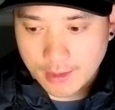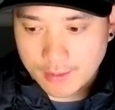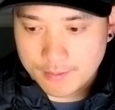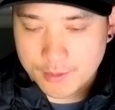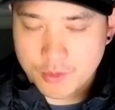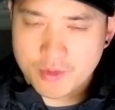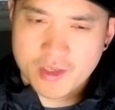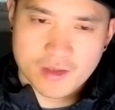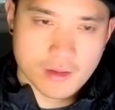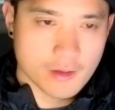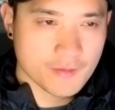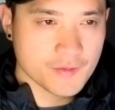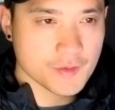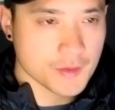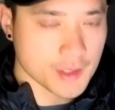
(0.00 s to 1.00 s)
So there are a
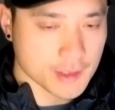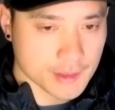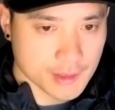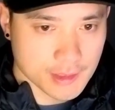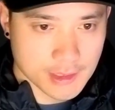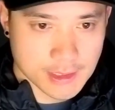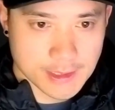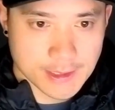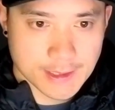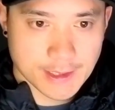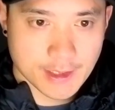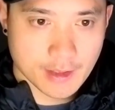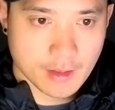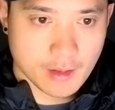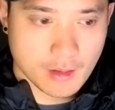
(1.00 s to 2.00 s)
few things.
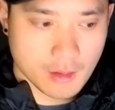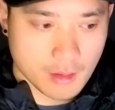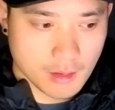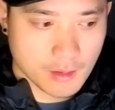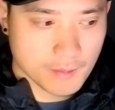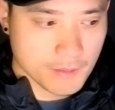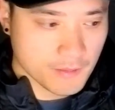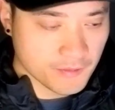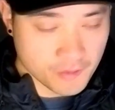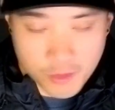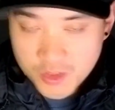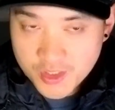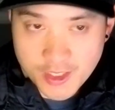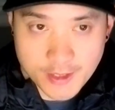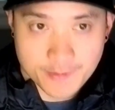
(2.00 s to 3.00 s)
The first
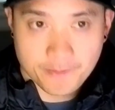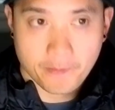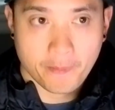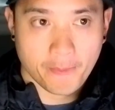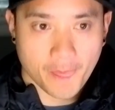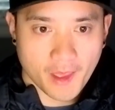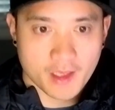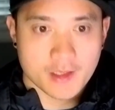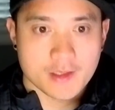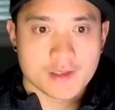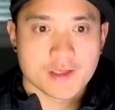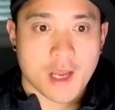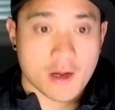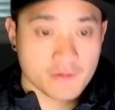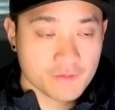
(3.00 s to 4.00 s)
thing is
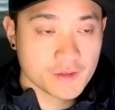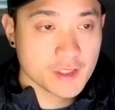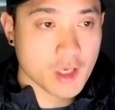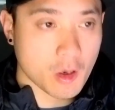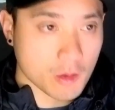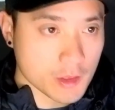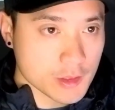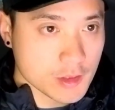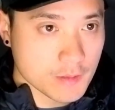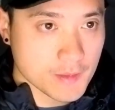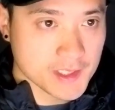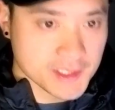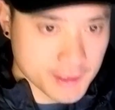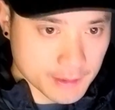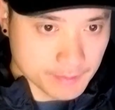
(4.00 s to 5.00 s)
every artist on my
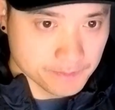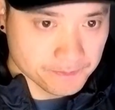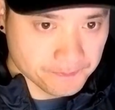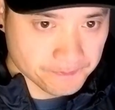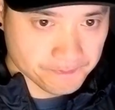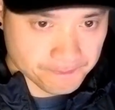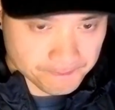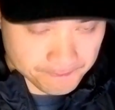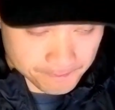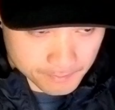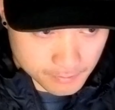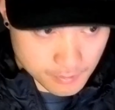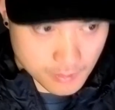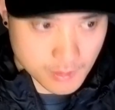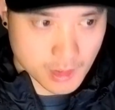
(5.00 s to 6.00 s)
team,
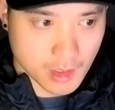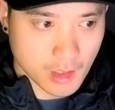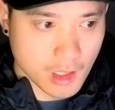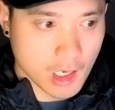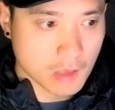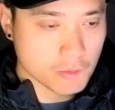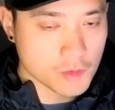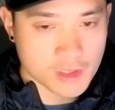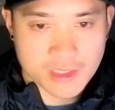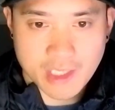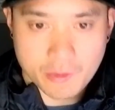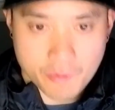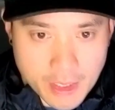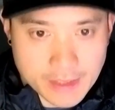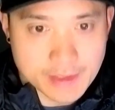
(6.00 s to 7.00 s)
I work
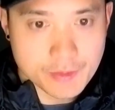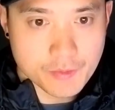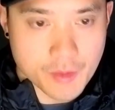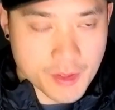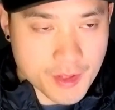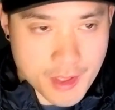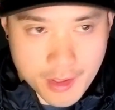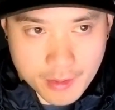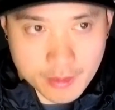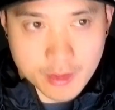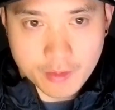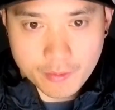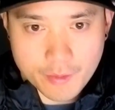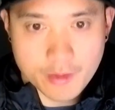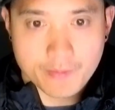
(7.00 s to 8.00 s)
directly with their
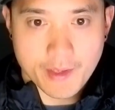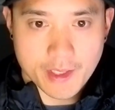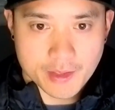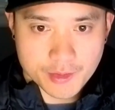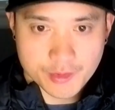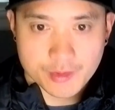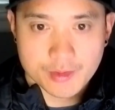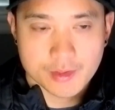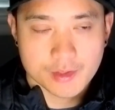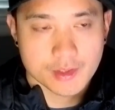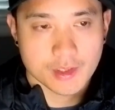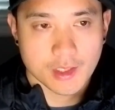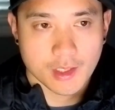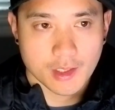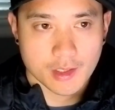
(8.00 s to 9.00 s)
career manager
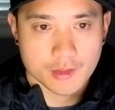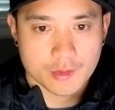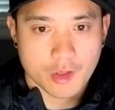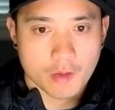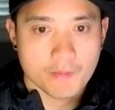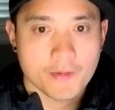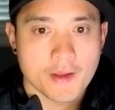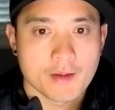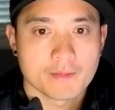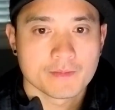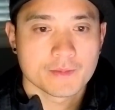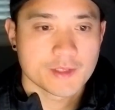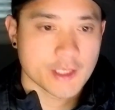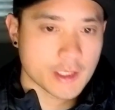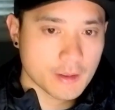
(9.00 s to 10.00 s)
to help them
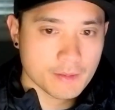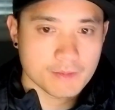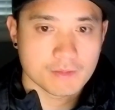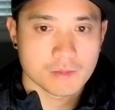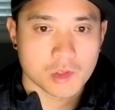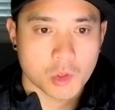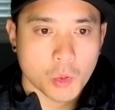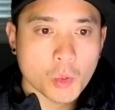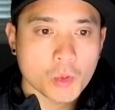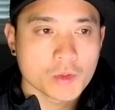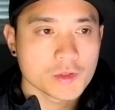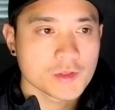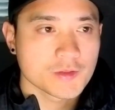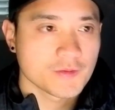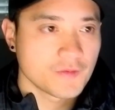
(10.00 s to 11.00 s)
set up
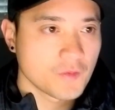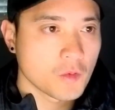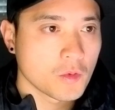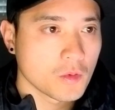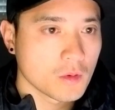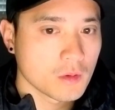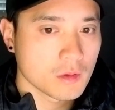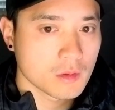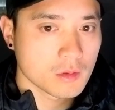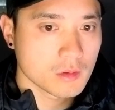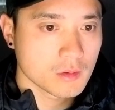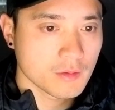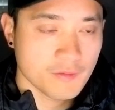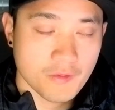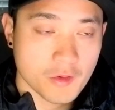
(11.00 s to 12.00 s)
goals for
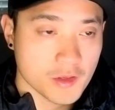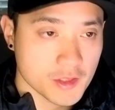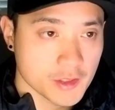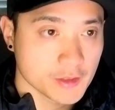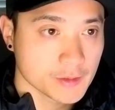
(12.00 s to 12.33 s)
the year.